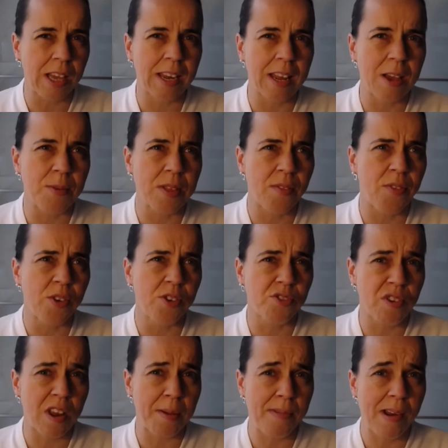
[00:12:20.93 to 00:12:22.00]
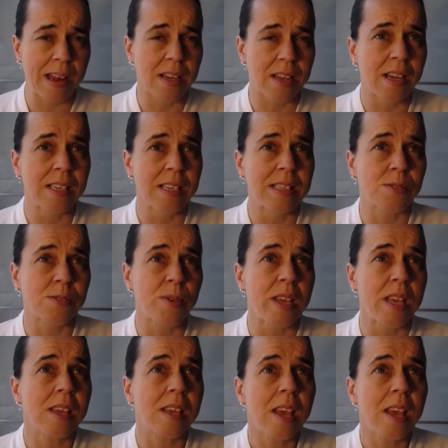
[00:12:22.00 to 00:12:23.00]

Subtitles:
at it with a food and drink brand earlier this week,